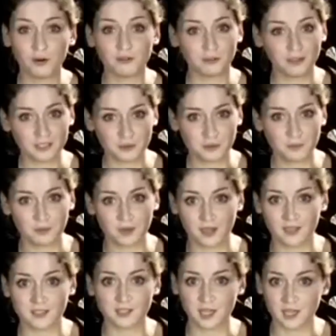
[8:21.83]
the French horn player
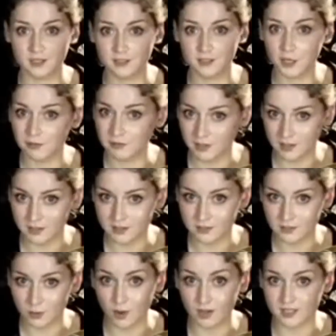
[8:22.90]
has changed over the years
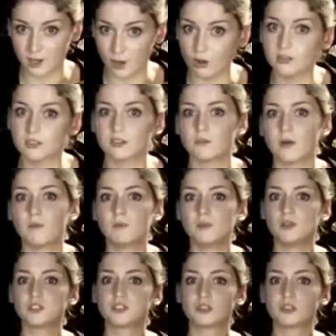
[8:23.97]
quite a lot. When we used to